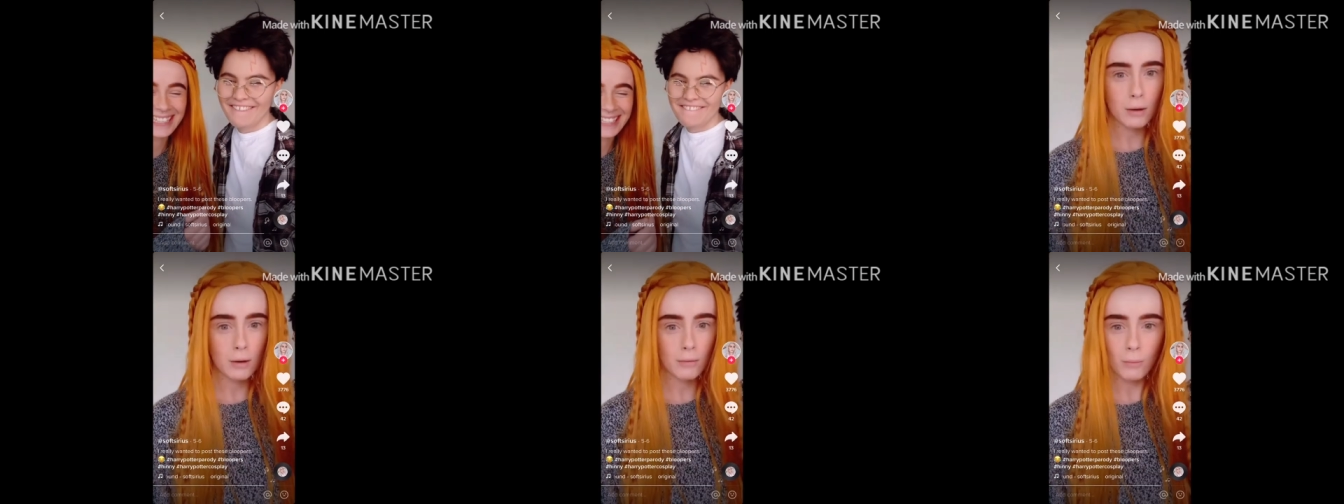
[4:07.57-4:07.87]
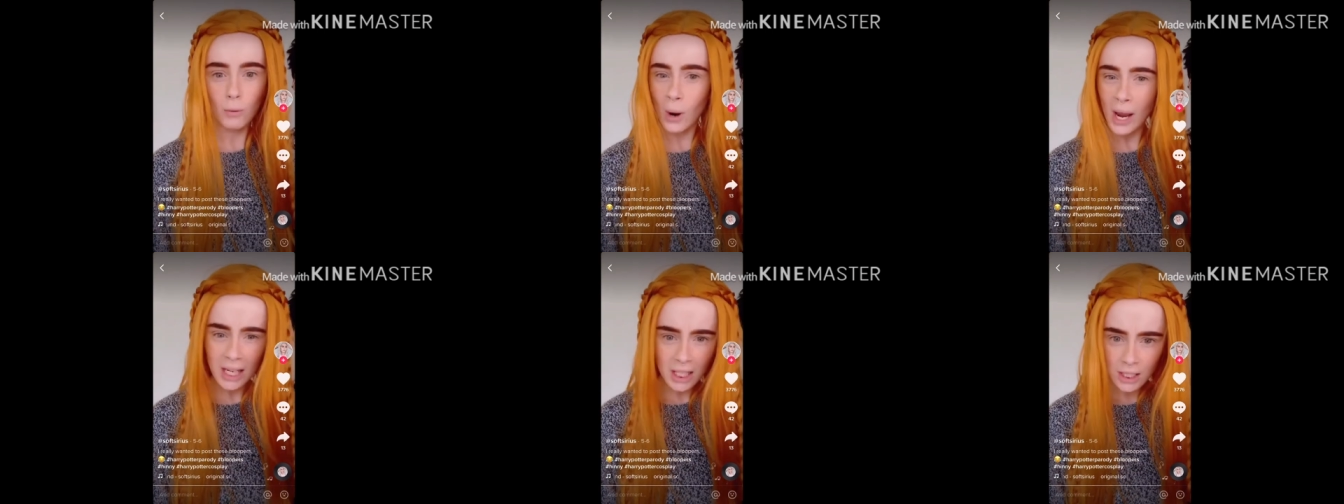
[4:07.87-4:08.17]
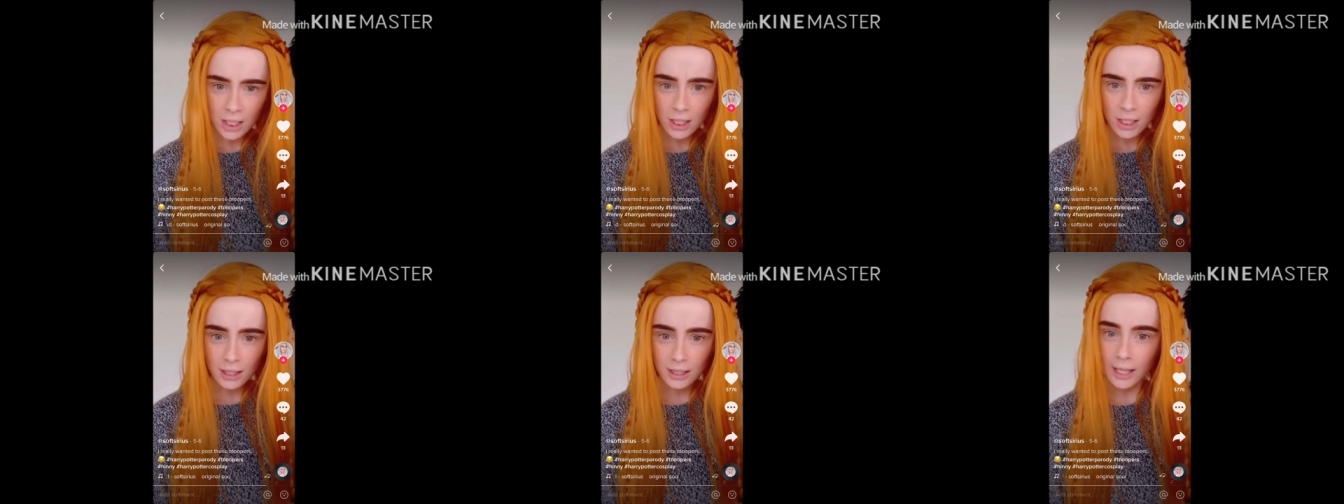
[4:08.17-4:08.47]

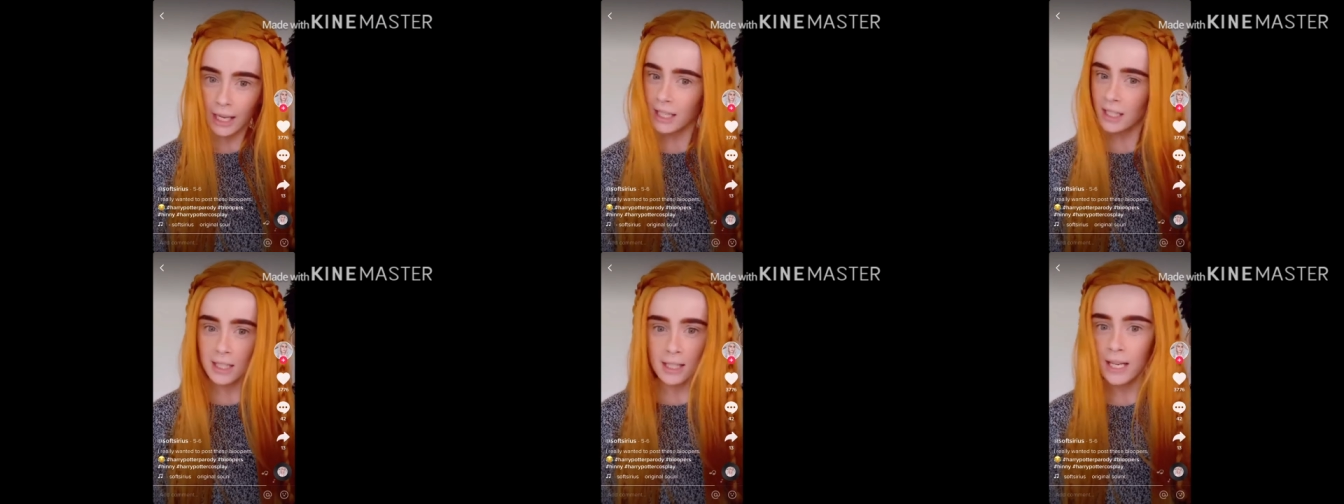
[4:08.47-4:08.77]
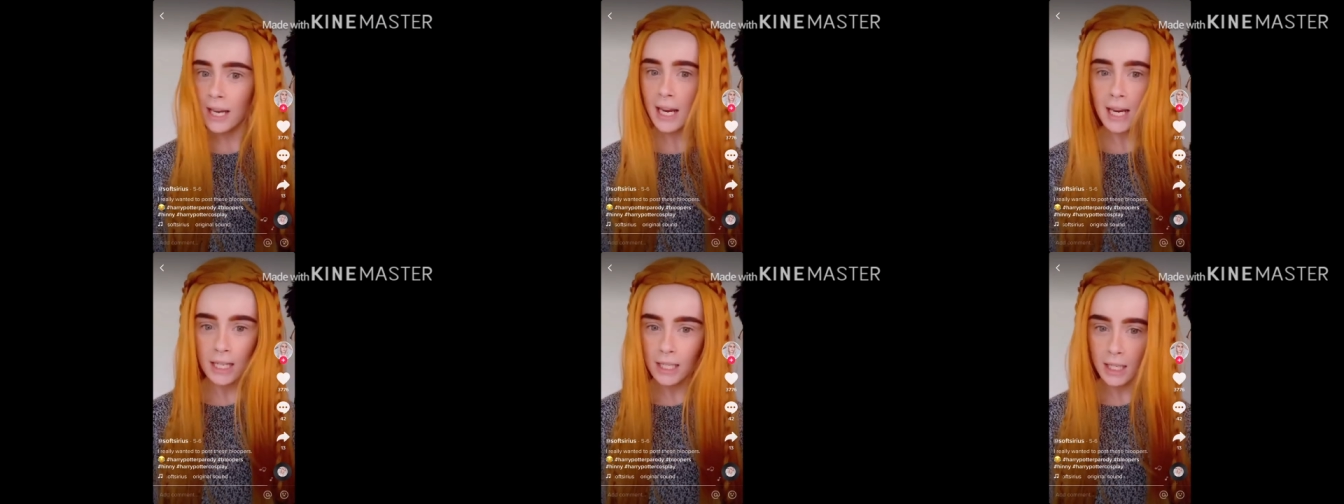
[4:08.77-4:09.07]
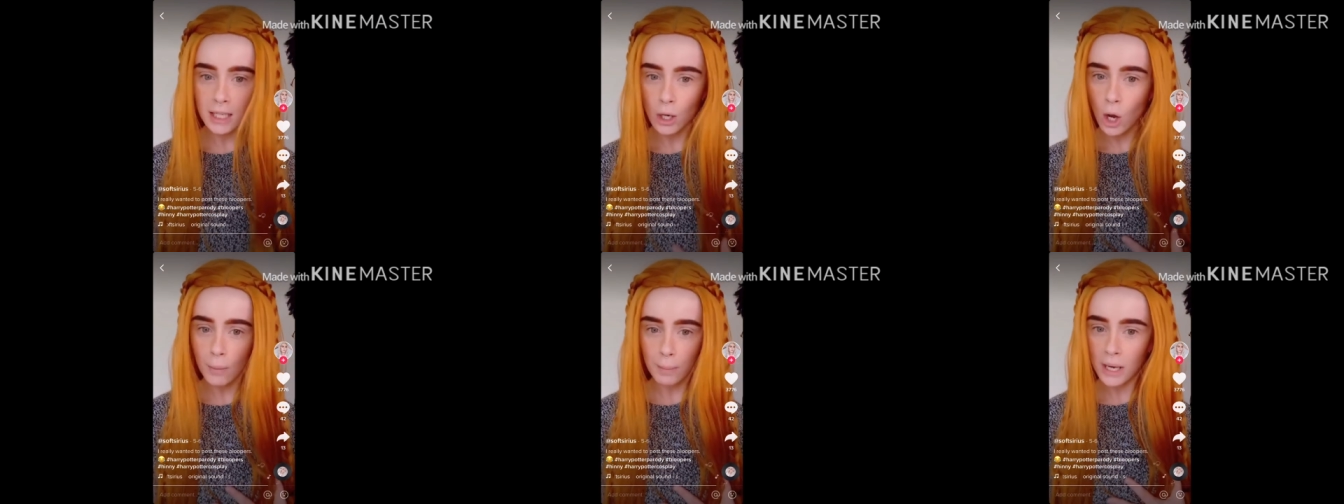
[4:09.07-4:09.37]
What? That can stay hidden
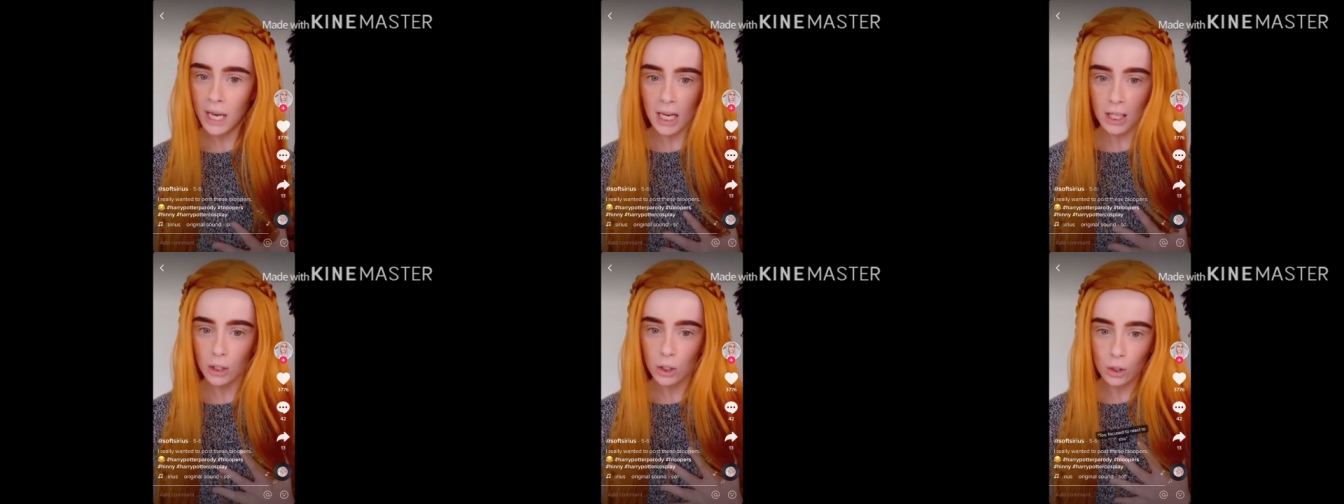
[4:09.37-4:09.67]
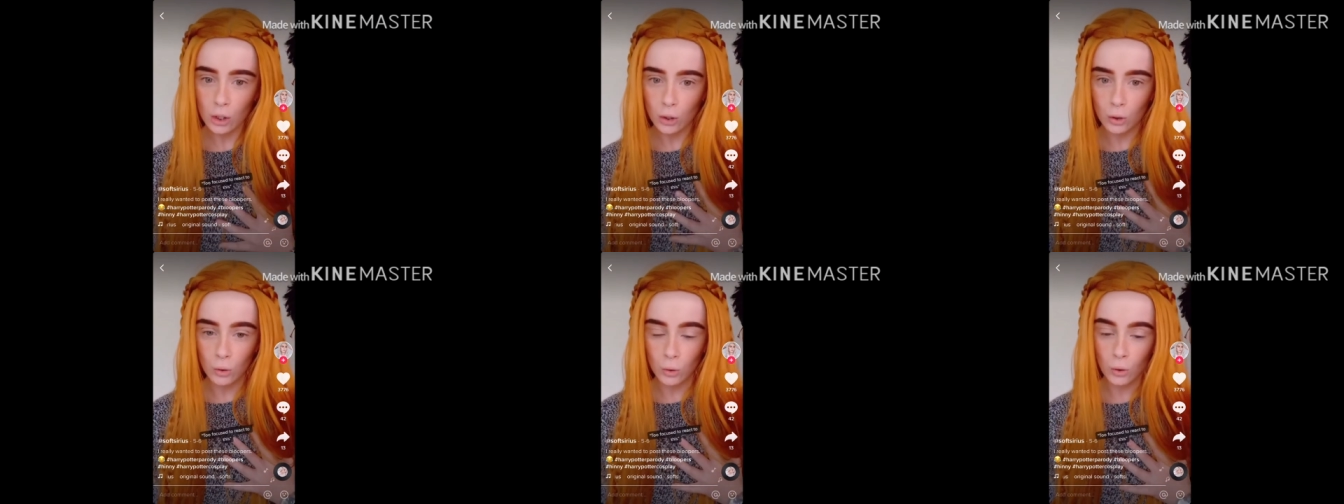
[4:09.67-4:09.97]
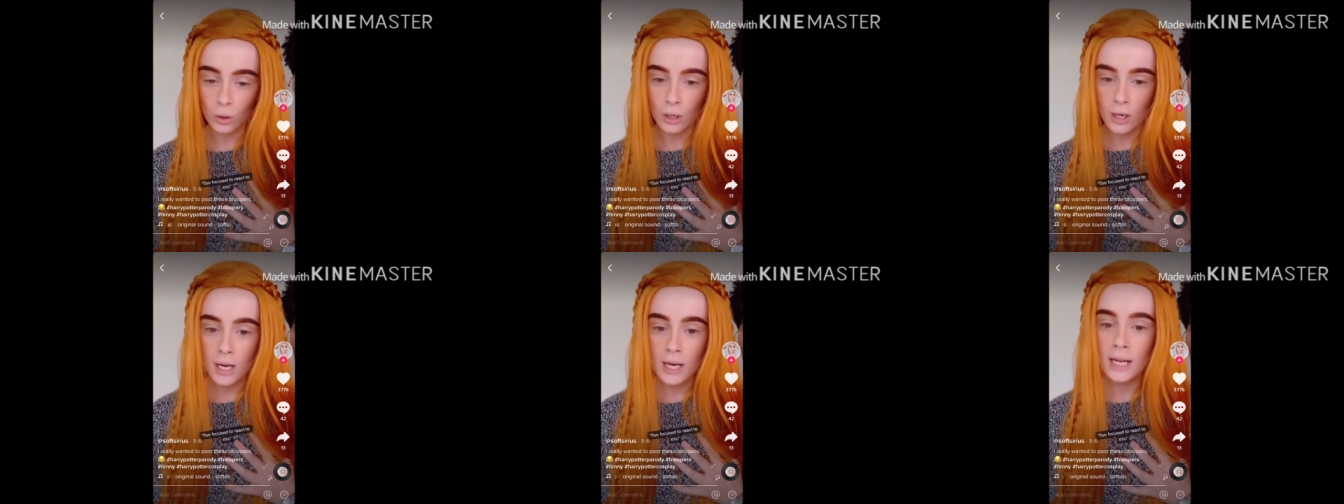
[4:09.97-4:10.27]
up here too.
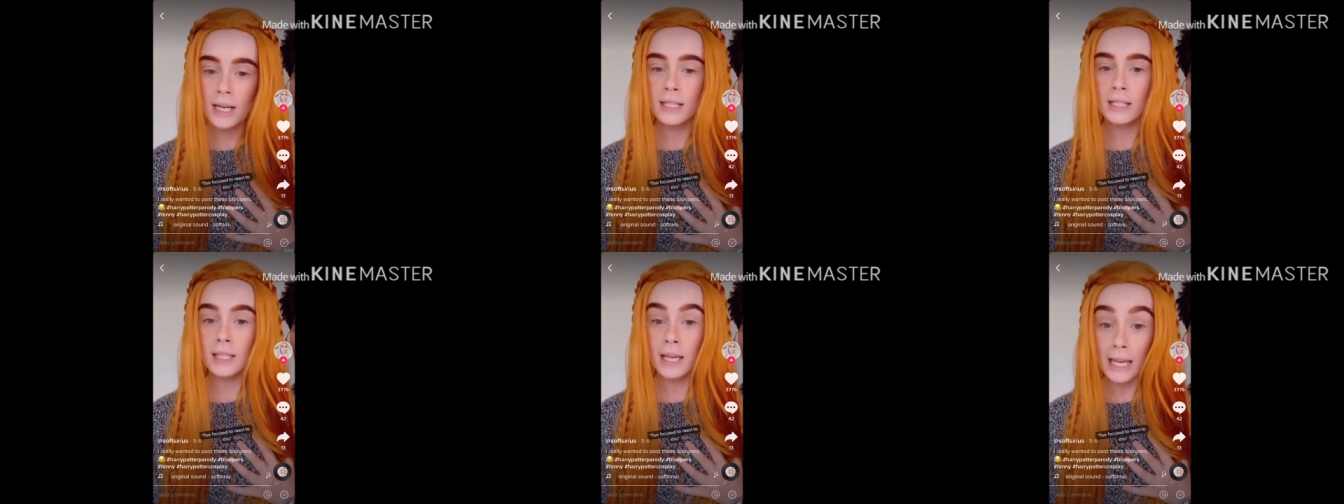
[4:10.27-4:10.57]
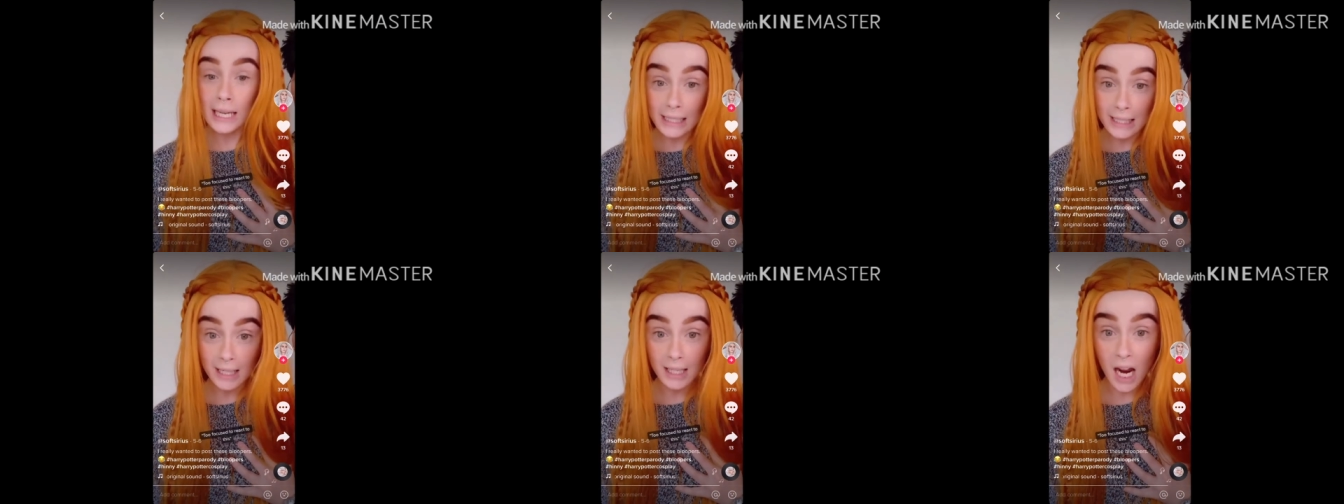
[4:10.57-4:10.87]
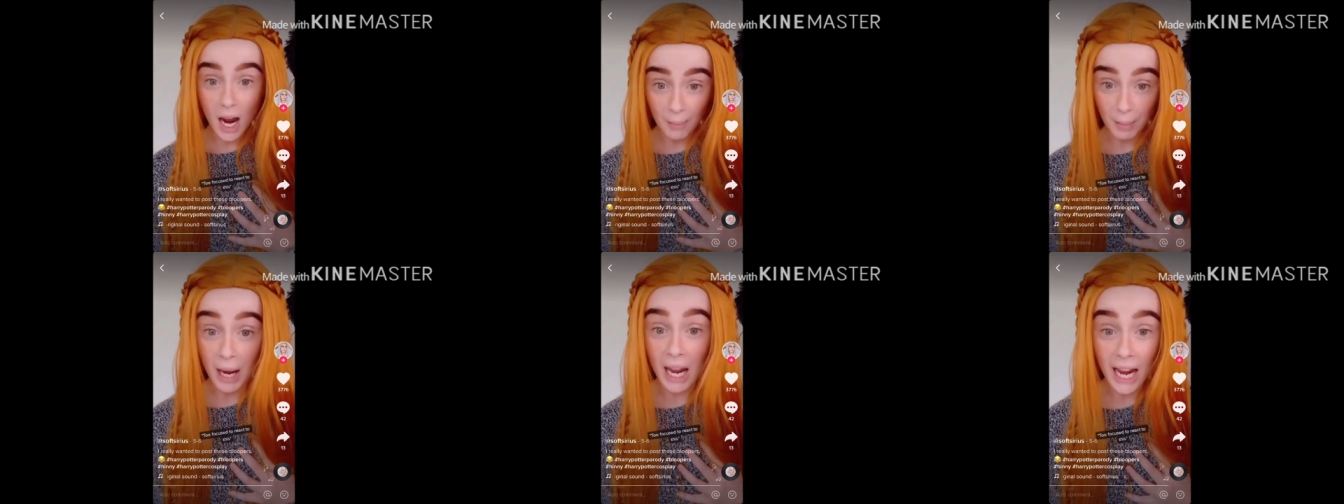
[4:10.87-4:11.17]
It's hidden
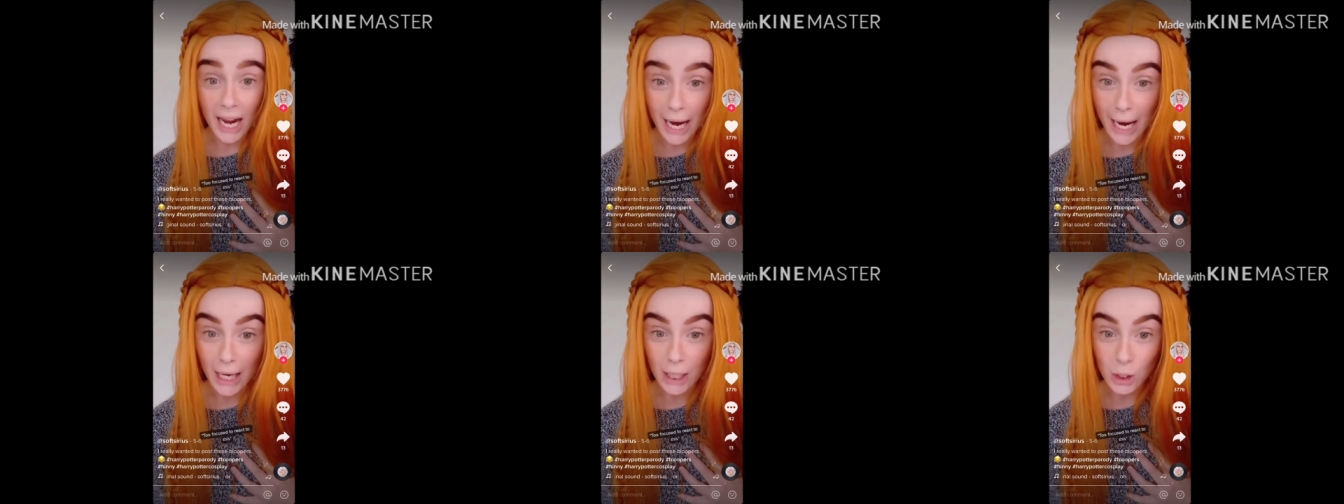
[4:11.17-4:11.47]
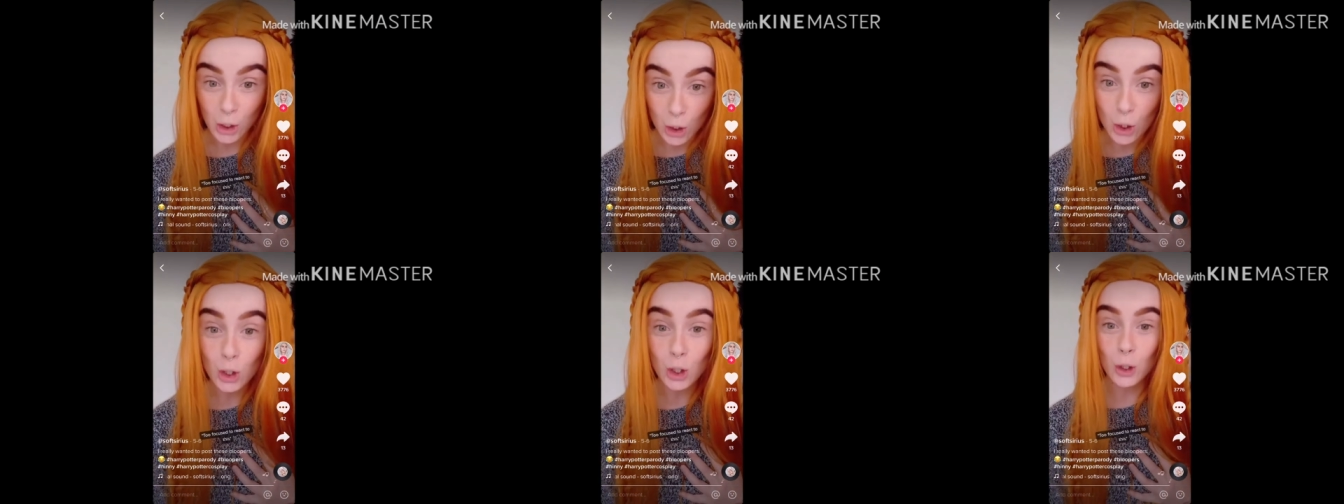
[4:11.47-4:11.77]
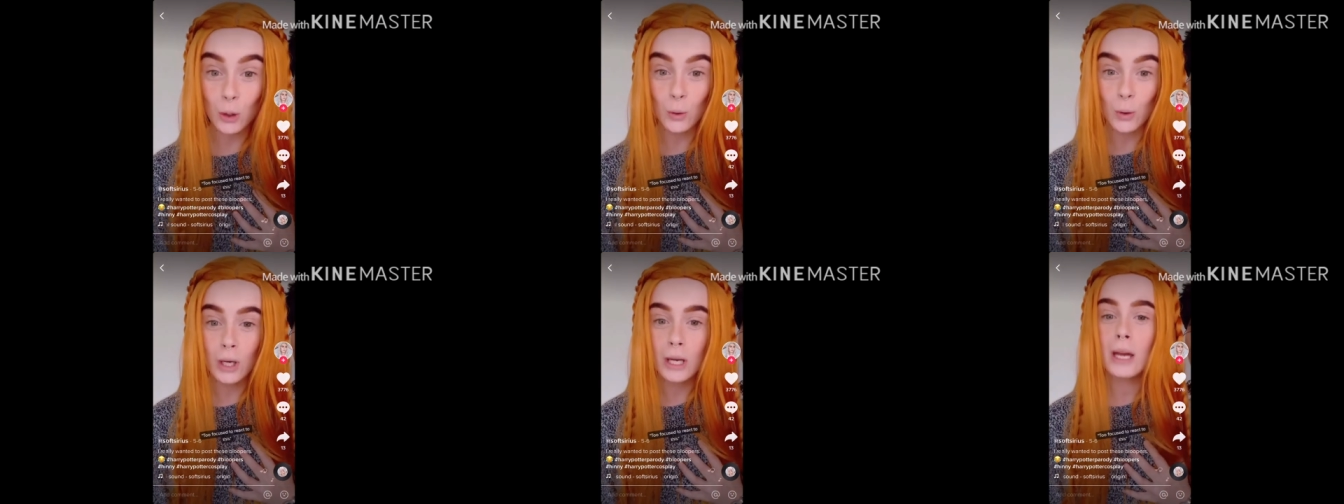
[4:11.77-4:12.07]
up here too.